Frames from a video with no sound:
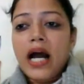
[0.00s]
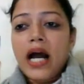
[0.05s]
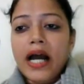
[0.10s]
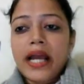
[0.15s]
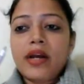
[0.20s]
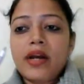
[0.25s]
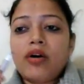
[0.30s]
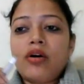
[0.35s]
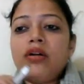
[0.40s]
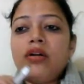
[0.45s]

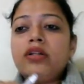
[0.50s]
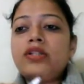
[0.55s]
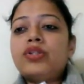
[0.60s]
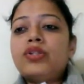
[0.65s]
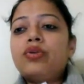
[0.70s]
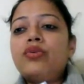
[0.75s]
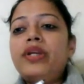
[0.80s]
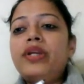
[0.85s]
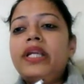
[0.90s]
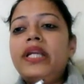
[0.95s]
I
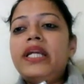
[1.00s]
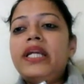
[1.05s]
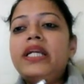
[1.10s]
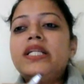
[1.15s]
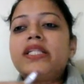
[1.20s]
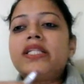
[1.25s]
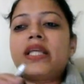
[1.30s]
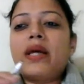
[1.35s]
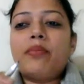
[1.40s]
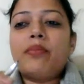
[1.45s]
also need
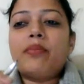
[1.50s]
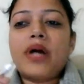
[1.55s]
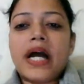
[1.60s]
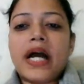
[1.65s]
some